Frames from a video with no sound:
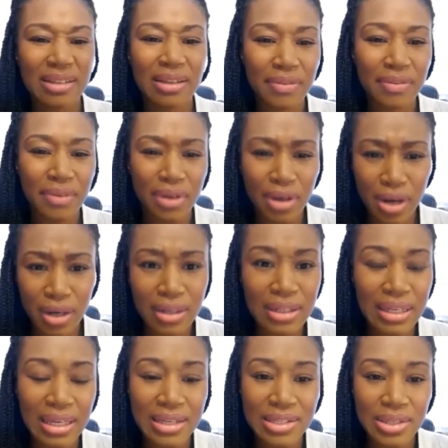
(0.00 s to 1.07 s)
if a hard
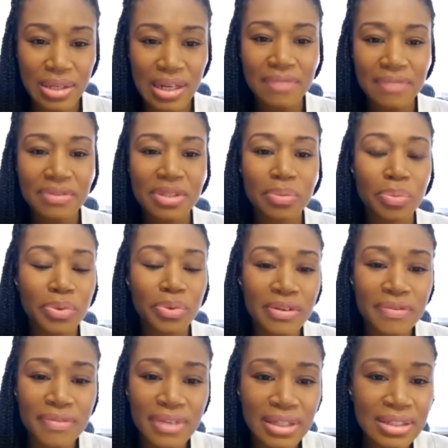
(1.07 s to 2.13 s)
case, they'd have
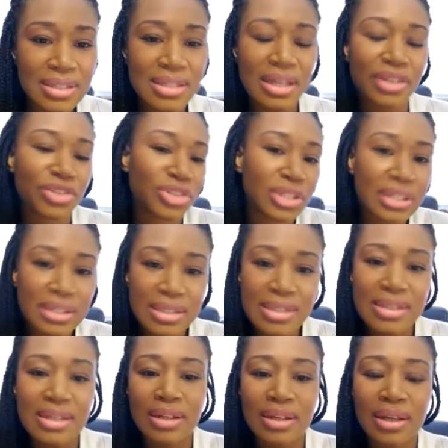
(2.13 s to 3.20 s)
debriefing sessions
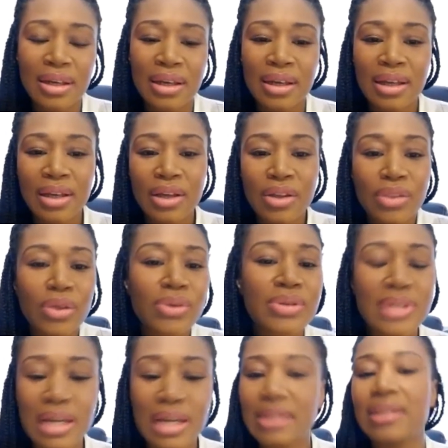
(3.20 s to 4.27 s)
and those
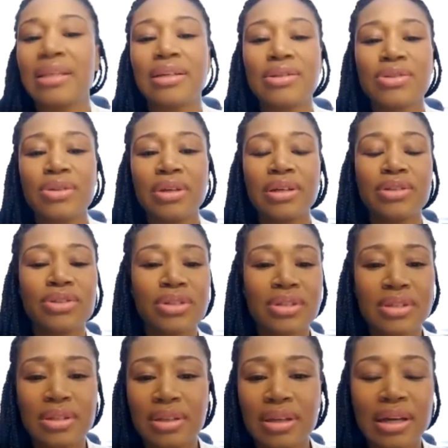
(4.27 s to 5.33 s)
kind of things. So you can
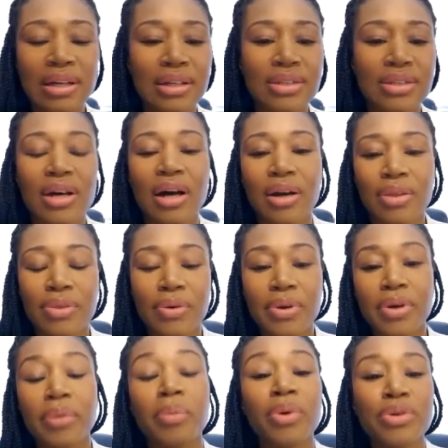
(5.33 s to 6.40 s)
just kind of talk through
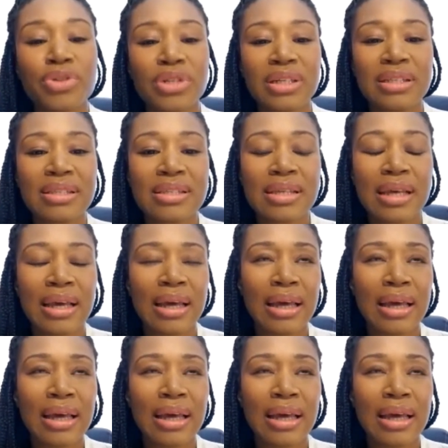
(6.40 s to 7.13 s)
your emotions.